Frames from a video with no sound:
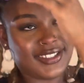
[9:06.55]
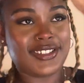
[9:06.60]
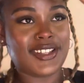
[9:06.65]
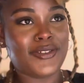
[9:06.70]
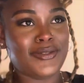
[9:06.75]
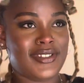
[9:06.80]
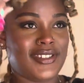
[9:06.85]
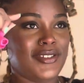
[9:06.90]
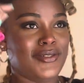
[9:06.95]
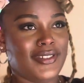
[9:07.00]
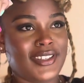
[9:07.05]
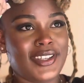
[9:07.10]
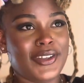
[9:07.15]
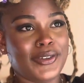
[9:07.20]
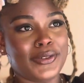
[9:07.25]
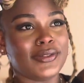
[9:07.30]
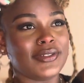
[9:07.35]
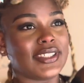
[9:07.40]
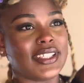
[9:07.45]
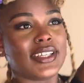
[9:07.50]
So
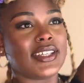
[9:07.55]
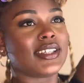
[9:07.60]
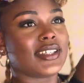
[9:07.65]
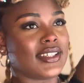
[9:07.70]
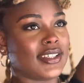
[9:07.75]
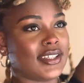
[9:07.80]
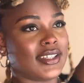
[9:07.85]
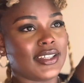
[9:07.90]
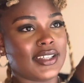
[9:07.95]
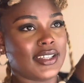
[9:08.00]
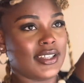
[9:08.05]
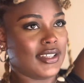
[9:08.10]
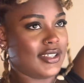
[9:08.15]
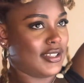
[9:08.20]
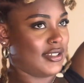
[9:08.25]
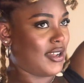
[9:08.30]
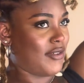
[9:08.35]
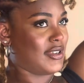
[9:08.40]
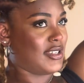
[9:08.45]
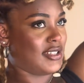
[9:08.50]
cute. Oh,
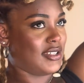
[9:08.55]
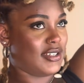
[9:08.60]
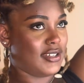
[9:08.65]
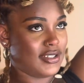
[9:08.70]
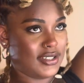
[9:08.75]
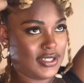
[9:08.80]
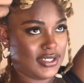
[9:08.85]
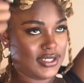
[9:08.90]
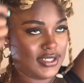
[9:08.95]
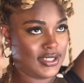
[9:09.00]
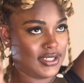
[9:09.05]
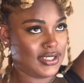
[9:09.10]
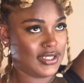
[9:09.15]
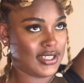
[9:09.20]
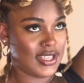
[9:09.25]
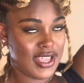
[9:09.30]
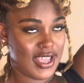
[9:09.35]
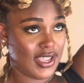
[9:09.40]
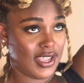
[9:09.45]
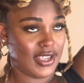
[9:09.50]
that wasn't good.
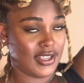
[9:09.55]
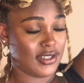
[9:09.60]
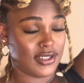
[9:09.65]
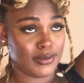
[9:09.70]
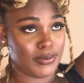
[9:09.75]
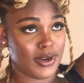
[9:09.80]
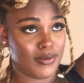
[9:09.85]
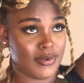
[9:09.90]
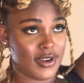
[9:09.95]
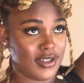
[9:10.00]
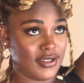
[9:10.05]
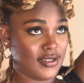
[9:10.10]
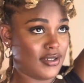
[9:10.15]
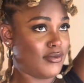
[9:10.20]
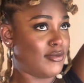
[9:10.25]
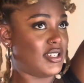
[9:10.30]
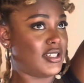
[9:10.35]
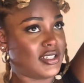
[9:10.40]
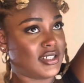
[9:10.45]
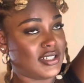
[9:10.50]
I hate these perm rocks so
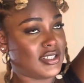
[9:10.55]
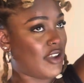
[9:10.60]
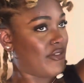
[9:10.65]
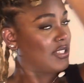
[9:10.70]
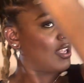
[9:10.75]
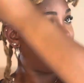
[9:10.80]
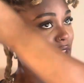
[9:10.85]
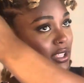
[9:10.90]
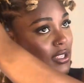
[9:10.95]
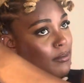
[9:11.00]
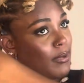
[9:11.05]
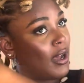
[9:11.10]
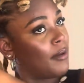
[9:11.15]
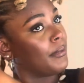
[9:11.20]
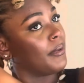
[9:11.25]
much because every time I keep popping,